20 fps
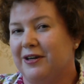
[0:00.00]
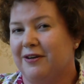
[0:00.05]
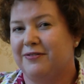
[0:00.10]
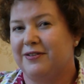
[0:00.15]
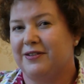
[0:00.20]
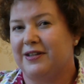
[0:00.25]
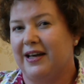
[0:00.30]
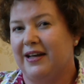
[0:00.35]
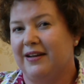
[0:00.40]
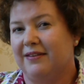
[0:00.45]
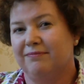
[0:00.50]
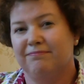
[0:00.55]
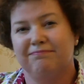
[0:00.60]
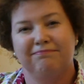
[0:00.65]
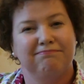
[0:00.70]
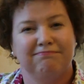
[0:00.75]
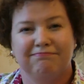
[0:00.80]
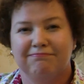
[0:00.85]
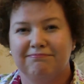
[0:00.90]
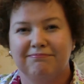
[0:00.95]
after then
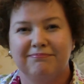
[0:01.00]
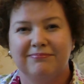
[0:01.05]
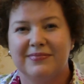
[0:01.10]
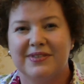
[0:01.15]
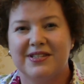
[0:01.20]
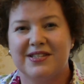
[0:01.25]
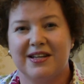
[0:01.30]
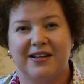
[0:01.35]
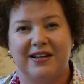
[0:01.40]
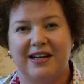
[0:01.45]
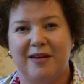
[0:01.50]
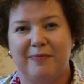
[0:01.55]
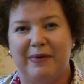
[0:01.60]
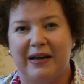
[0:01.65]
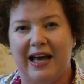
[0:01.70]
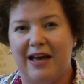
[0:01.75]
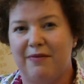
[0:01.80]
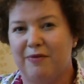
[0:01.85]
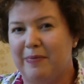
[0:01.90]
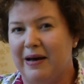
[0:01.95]
suddenly
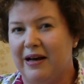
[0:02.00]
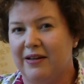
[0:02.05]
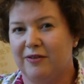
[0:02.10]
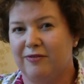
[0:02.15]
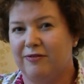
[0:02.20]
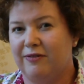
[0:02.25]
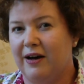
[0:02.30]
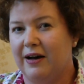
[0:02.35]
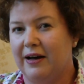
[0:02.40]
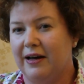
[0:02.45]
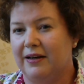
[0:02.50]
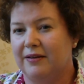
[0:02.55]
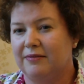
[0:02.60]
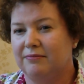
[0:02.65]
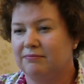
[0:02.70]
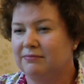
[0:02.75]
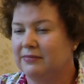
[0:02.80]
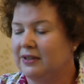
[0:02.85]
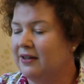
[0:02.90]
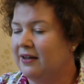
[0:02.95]
became about the fire,
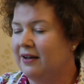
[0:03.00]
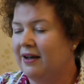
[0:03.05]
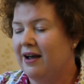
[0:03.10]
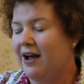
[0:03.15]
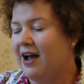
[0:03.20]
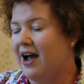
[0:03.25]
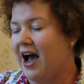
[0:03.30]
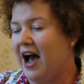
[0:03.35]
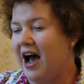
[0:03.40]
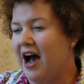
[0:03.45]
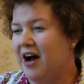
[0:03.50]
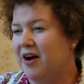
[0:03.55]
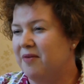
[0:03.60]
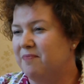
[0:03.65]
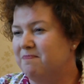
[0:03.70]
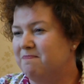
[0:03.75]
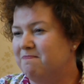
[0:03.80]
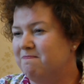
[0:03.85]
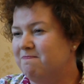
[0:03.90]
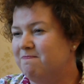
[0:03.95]

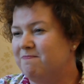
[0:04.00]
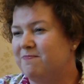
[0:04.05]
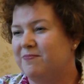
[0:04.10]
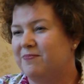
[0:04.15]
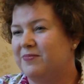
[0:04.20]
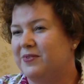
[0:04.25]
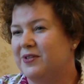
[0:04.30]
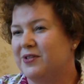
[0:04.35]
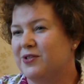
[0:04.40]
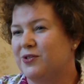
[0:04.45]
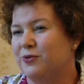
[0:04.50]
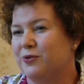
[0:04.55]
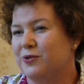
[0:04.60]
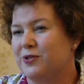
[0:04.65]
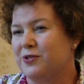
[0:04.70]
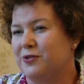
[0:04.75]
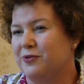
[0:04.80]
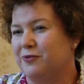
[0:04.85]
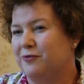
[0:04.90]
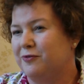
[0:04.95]
um, the
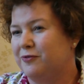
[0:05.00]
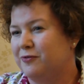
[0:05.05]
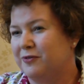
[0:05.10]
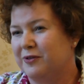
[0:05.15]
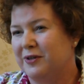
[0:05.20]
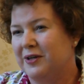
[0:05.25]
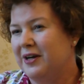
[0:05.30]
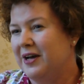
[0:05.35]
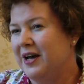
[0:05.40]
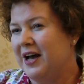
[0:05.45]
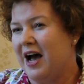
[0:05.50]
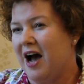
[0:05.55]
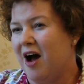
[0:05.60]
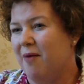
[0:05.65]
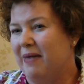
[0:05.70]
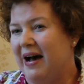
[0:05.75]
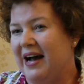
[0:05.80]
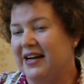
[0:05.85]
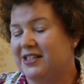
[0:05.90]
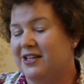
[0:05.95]
sorts of
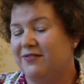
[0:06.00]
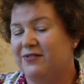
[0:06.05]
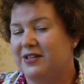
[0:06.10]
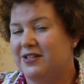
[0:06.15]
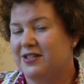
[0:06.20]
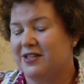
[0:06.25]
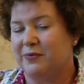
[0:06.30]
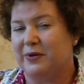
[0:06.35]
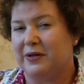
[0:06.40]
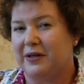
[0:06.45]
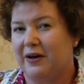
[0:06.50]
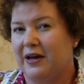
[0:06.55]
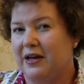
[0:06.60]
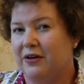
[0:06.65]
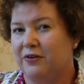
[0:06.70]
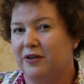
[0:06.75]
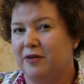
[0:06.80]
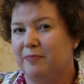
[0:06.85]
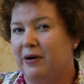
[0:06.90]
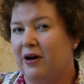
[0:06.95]
um, activities that were
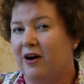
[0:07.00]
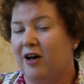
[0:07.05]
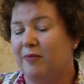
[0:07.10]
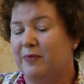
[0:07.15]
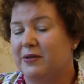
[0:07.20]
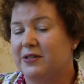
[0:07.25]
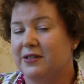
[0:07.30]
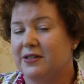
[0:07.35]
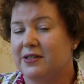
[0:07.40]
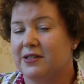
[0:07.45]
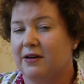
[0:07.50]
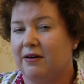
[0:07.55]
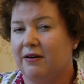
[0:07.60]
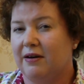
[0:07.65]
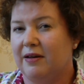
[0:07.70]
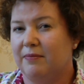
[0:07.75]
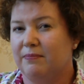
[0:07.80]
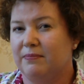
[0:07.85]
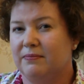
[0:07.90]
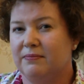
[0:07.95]
going on in Parliament at the
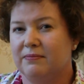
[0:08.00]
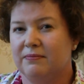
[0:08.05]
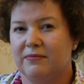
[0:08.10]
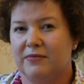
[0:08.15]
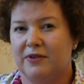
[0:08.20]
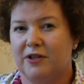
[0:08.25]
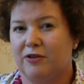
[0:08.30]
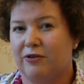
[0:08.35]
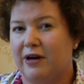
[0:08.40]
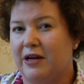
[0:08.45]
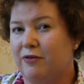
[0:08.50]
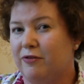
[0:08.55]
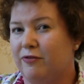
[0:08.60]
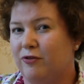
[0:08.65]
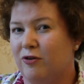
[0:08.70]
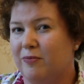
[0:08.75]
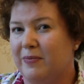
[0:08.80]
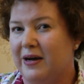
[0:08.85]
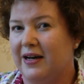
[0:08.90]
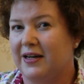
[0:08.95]
time, the Great
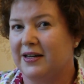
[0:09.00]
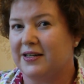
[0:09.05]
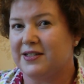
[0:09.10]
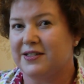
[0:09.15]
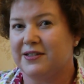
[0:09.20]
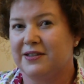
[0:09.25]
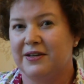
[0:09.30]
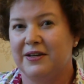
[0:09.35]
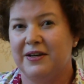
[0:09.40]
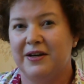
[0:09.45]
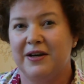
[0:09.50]
Reform Act,